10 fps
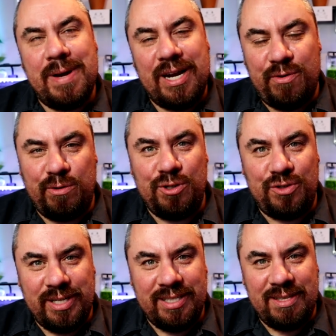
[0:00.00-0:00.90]
and
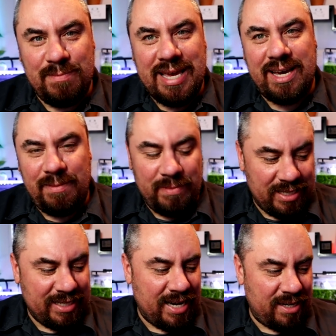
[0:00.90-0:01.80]
micronutrients that make up
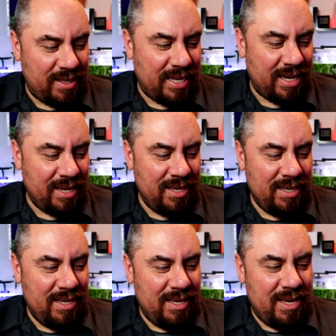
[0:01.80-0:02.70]
this kind of thing
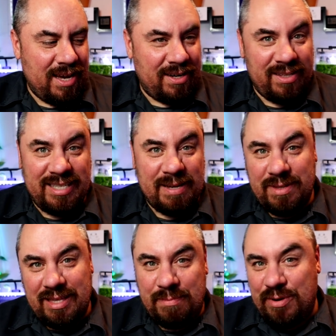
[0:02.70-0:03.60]
are the same
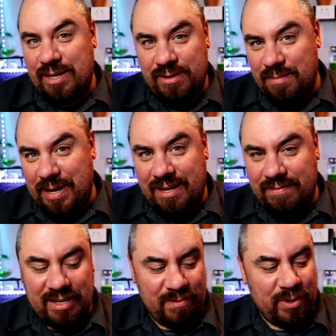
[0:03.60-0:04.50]
that they print on the back
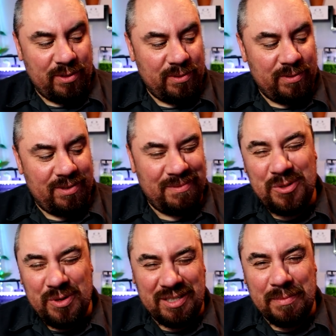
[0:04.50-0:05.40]
of their bottle. So I'm
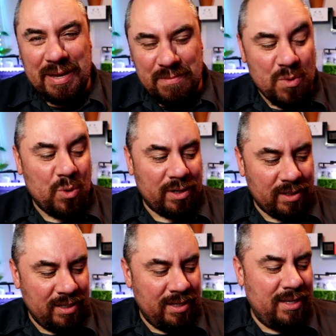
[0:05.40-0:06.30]
sure it's a bit more
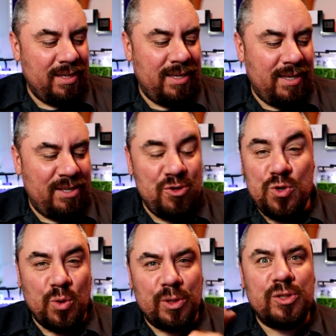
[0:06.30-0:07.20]

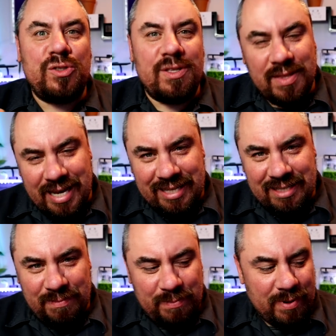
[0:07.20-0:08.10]
nuanced than
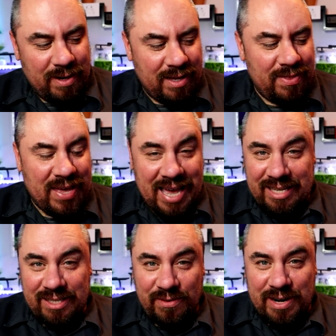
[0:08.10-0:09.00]
that, but that
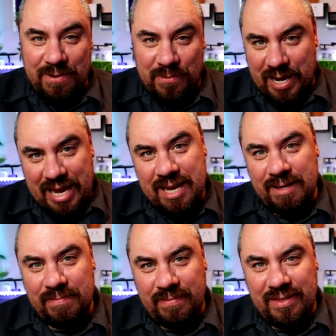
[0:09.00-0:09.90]
is a great way
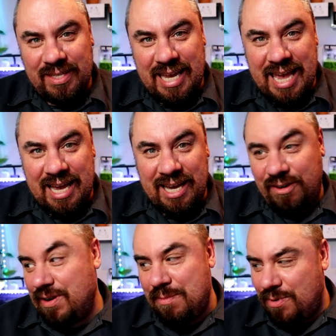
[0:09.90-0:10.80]
to get a
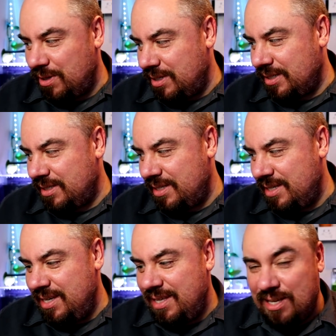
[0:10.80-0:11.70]
great product
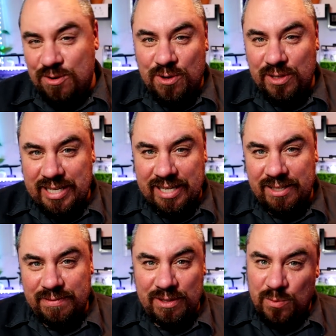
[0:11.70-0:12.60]
that you can
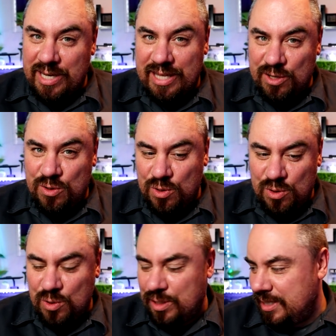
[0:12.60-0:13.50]
tailor for the way that you
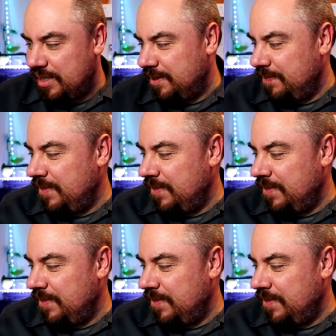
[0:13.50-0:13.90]
use it.